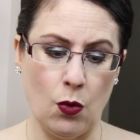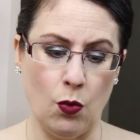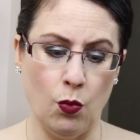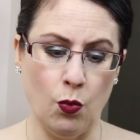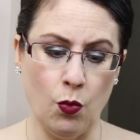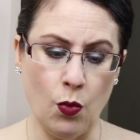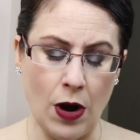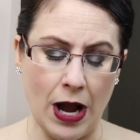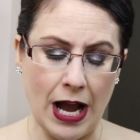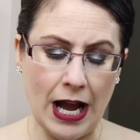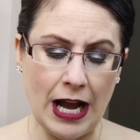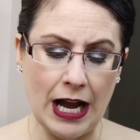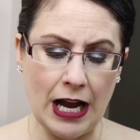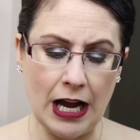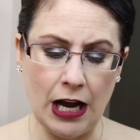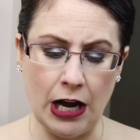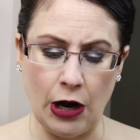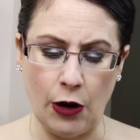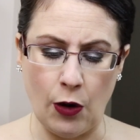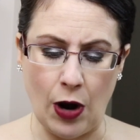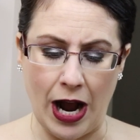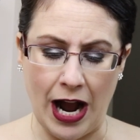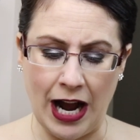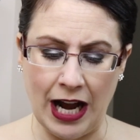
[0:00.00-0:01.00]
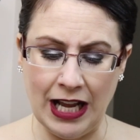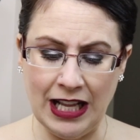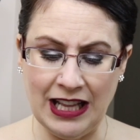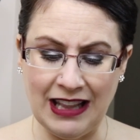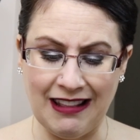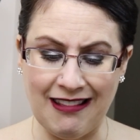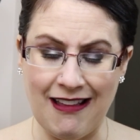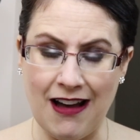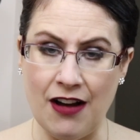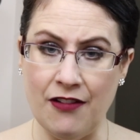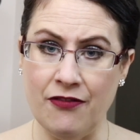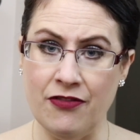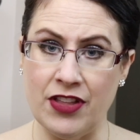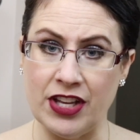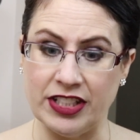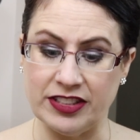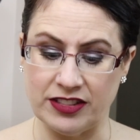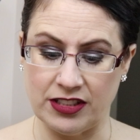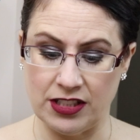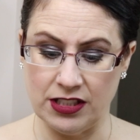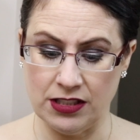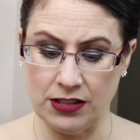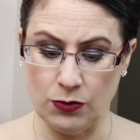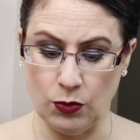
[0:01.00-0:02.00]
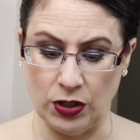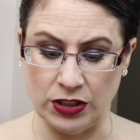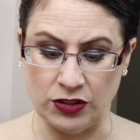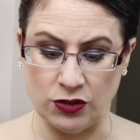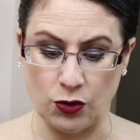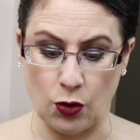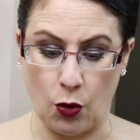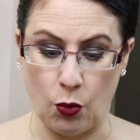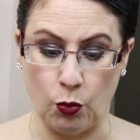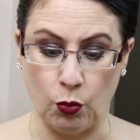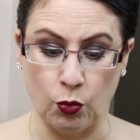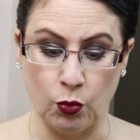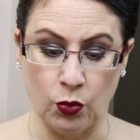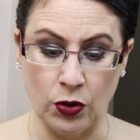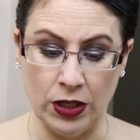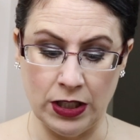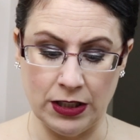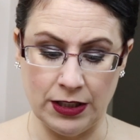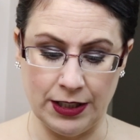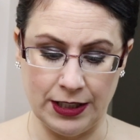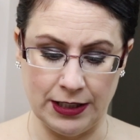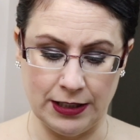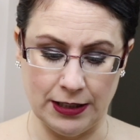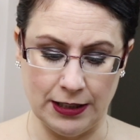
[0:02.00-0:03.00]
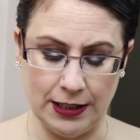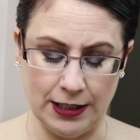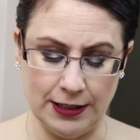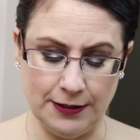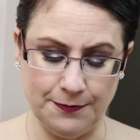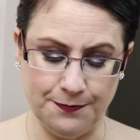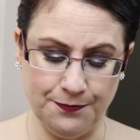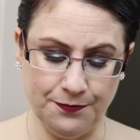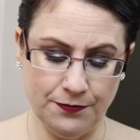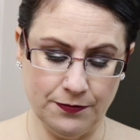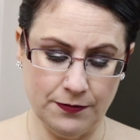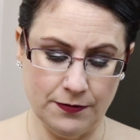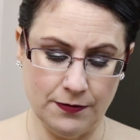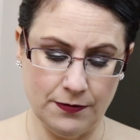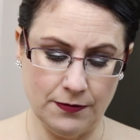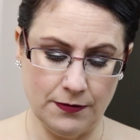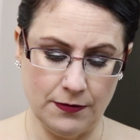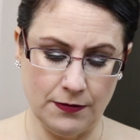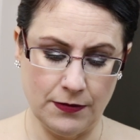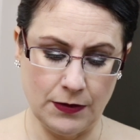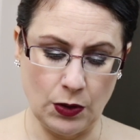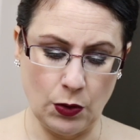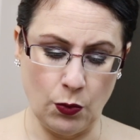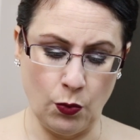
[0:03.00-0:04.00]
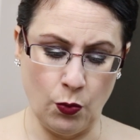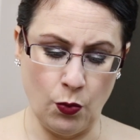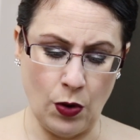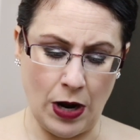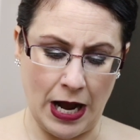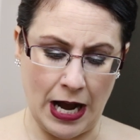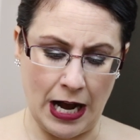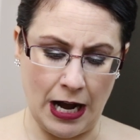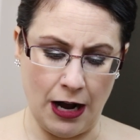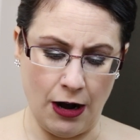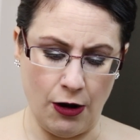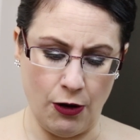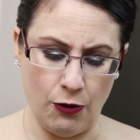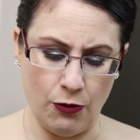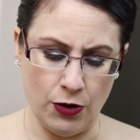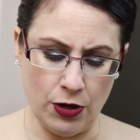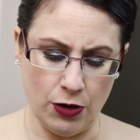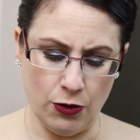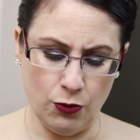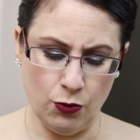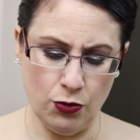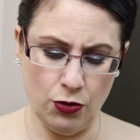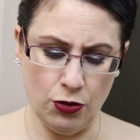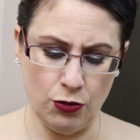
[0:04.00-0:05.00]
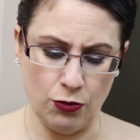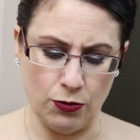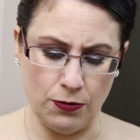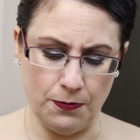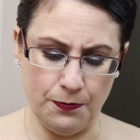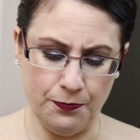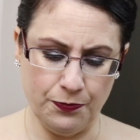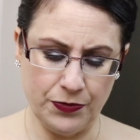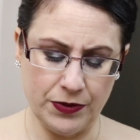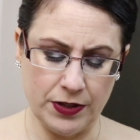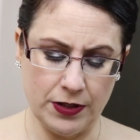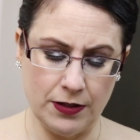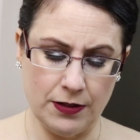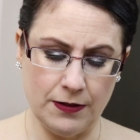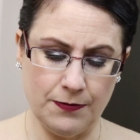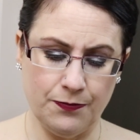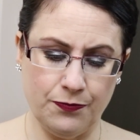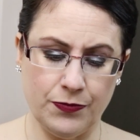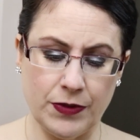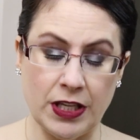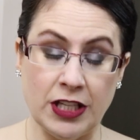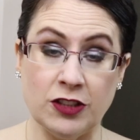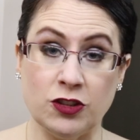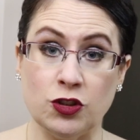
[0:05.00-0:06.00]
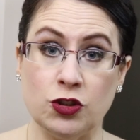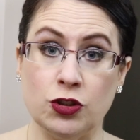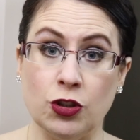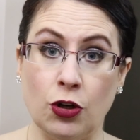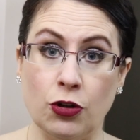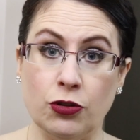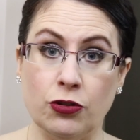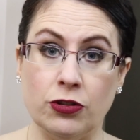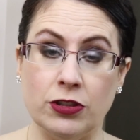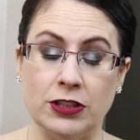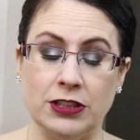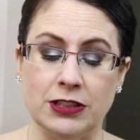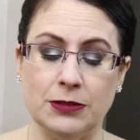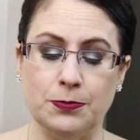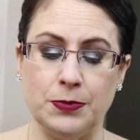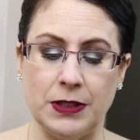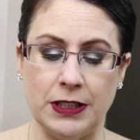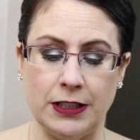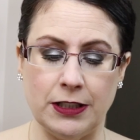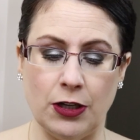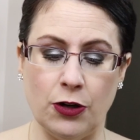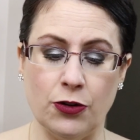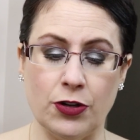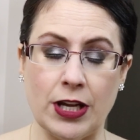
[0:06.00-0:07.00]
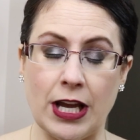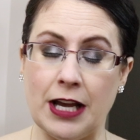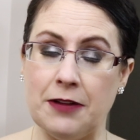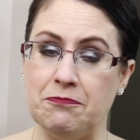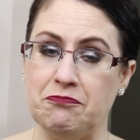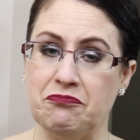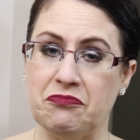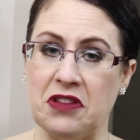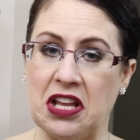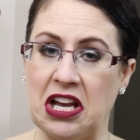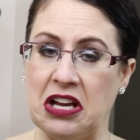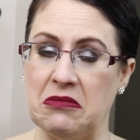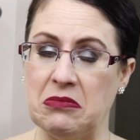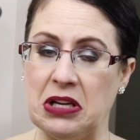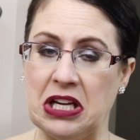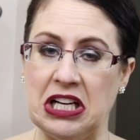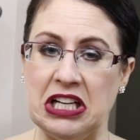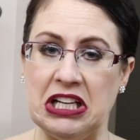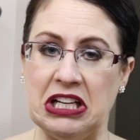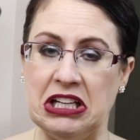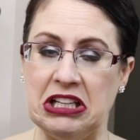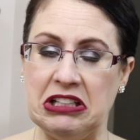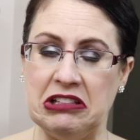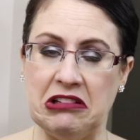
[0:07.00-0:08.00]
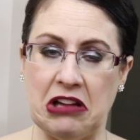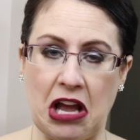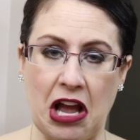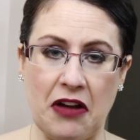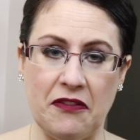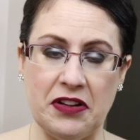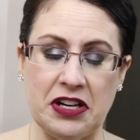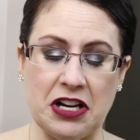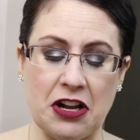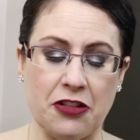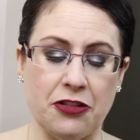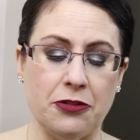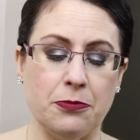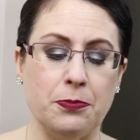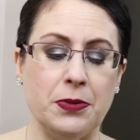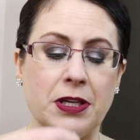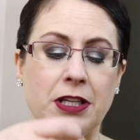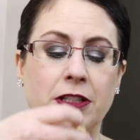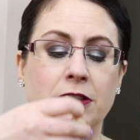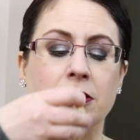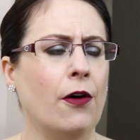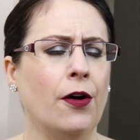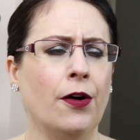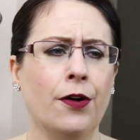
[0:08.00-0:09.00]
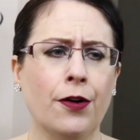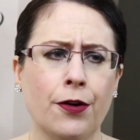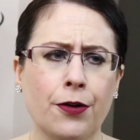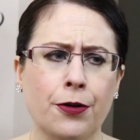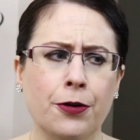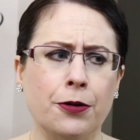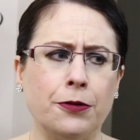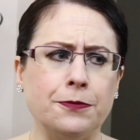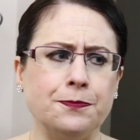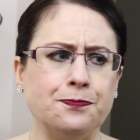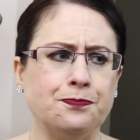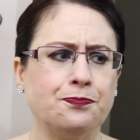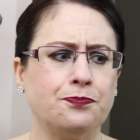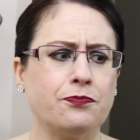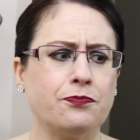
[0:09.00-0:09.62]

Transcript: Wow, I love this. This one's really good. Wow. Woo. It's so crispy. Okay, I'm gonna have another piece. Oh.